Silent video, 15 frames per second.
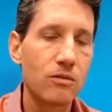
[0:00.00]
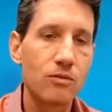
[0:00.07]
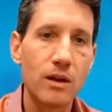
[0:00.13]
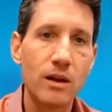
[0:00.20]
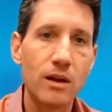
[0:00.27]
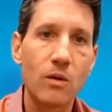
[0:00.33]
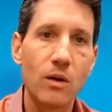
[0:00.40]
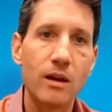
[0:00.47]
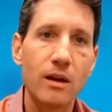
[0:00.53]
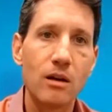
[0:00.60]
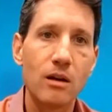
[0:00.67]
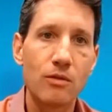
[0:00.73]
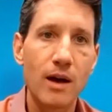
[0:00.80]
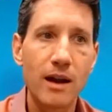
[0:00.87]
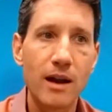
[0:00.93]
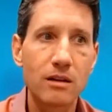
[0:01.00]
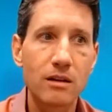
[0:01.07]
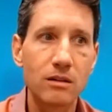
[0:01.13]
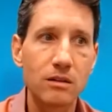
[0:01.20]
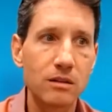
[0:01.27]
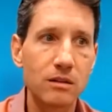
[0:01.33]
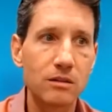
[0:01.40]
it's really quite a
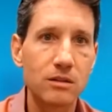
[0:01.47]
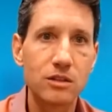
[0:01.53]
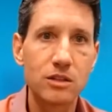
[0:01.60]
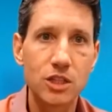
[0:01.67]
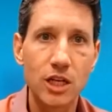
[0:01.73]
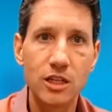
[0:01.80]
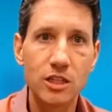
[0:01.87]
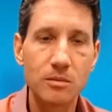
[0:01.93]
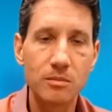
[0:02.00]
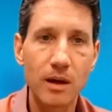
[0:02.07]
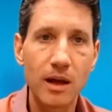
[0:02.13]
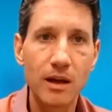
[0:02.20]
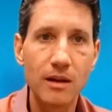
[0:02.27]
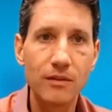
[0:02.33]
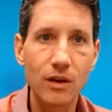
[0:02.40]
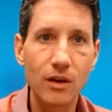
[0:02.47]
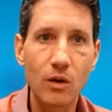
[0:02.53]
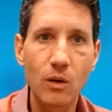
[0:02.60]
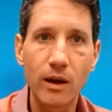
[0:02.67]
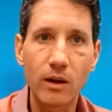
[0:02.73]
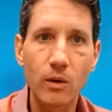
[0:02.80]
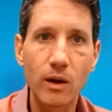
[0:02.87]
radical change in behavior
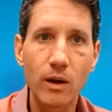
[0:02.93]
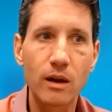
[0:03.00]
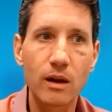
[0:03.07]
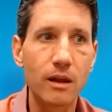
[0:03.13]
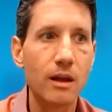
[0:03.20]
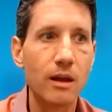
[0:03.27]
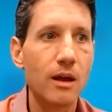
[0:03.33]
quite quickly.